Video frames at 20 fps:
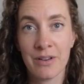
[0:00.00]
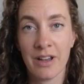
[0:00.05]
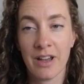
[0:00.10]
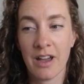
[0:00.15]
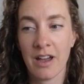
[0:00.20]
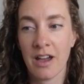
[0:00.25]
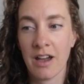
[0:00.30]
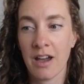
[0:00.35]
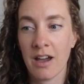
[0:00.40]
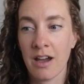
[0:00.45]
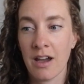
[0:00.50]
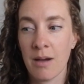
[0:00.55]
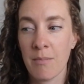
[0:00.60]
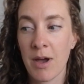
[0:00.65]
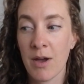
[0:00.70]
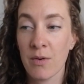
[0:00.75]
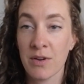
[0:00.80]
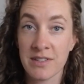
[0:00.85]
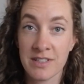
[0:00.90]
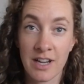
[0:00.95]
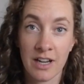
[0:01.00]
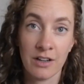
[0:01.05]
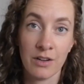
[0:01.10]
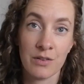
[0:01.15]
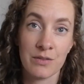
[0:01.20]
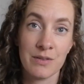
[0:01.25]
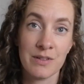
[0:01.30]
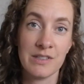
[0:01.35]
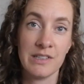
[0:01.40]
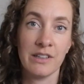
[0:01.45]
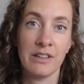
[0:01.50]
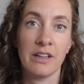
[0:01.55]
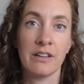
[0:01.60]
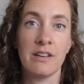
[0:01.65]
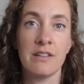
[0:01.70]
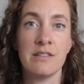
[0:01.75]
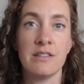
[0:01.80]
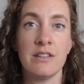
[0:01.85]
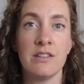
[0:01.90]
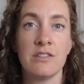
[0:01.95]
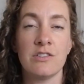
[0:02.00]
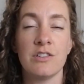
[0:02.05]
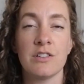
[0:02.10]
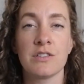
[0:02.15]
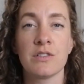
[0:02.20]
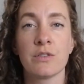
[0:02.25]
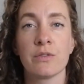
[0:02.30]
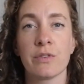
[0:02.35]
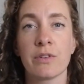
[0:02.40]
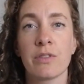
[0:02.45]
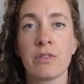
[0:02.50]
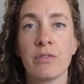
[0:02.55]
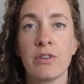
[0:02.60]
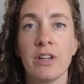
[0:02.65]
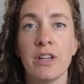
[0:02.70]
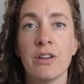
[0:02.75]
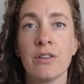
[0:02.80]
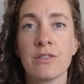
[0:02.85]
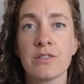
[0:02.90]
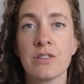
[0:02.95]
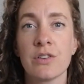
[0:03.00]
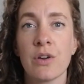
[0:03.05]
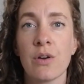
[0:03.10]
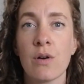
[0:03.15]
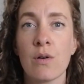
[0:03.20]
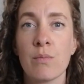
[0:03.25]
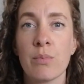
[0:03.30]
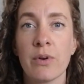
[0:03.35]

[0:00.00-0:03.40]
um, I was diagnosed with celiac disease just over three years ago,